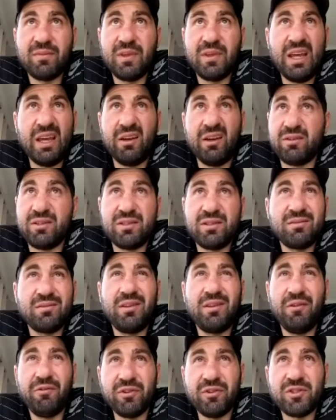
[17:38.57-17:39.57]
yeah, it's
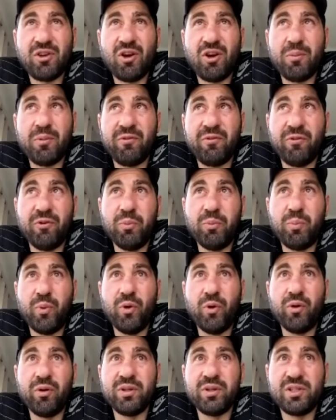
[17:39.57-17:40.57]
different type of
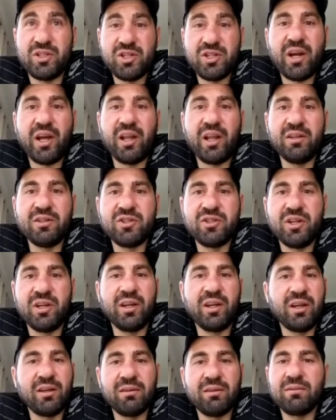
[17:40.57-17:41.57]
football. It's
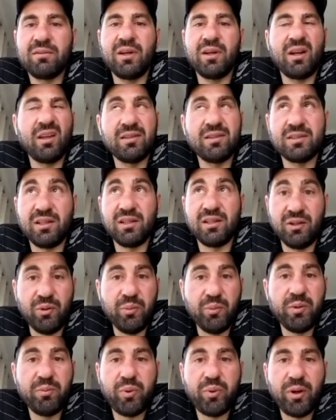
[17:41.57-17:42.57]
challenging, and you know, there's a
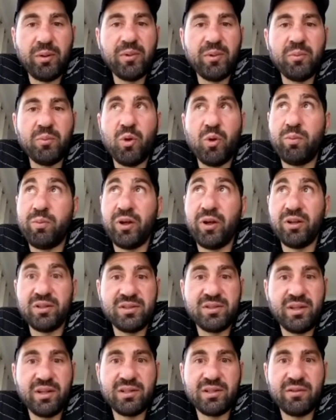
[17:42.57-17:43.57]
little bit probably more
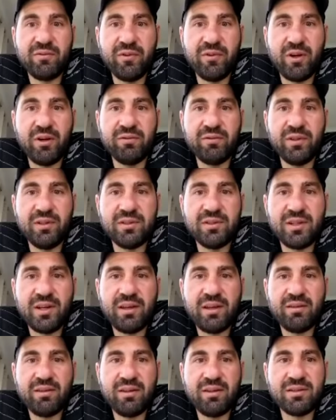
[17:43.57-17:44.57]
politics involved in
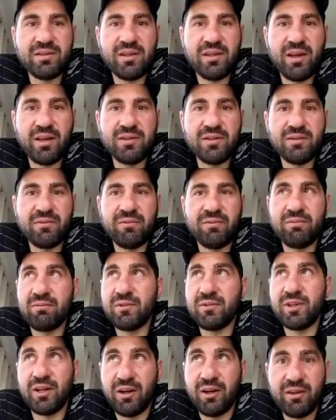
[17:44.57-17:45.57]
Southeast Asia,
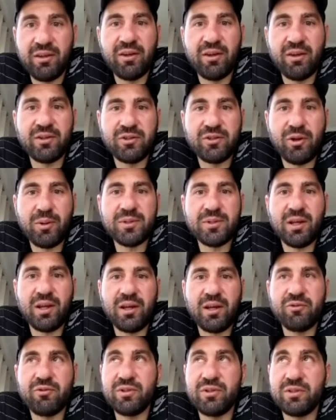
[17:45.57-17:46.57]
you know, in those types of
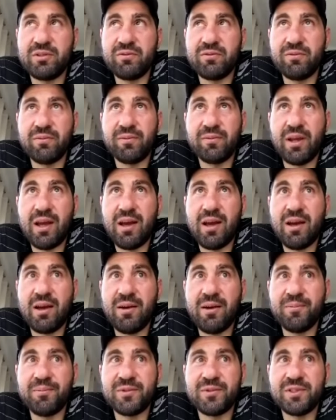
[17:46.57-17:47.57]
countries.
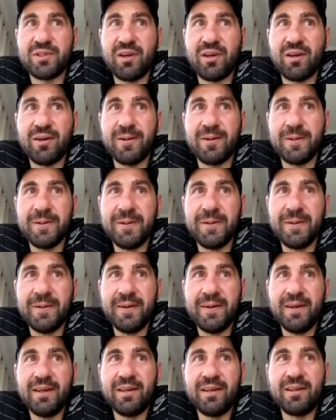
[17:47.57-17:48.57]
So,
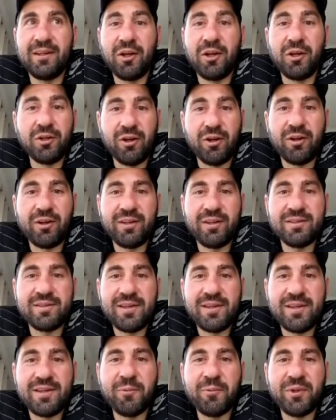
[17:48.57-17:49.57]
you know, you got to
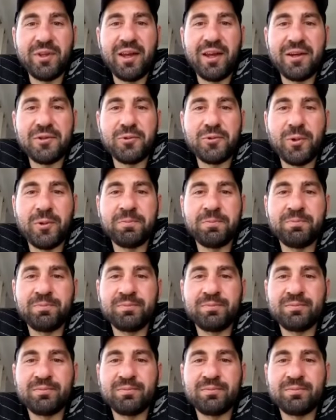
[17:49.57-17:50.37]
contend with that as well.